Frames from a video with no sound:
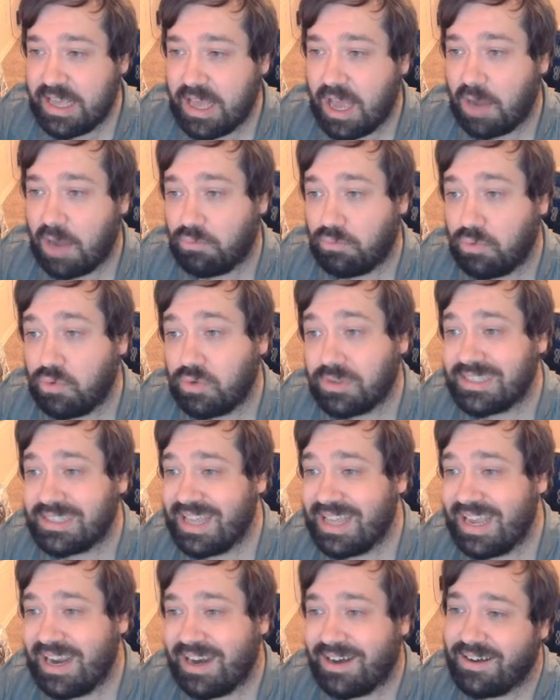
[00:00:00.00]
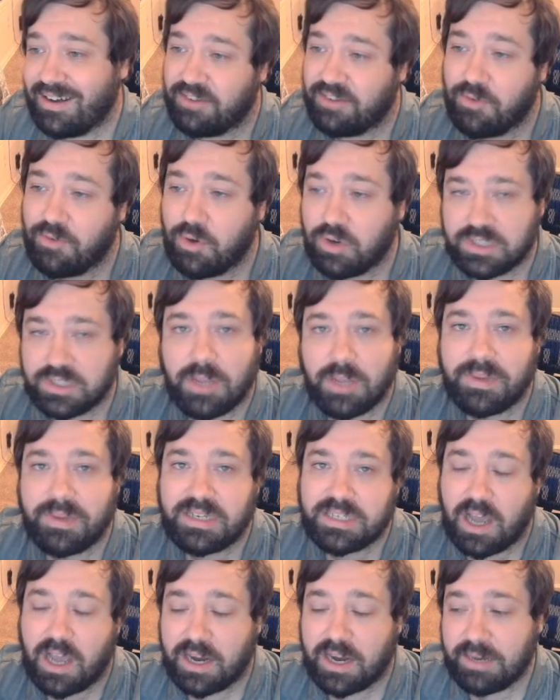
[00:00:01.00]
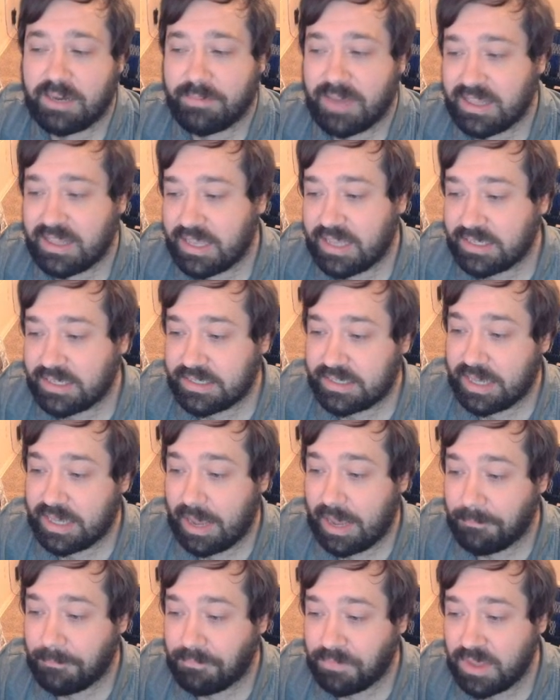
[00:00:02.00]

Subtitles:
rules there, and of course I'll be talking about that today.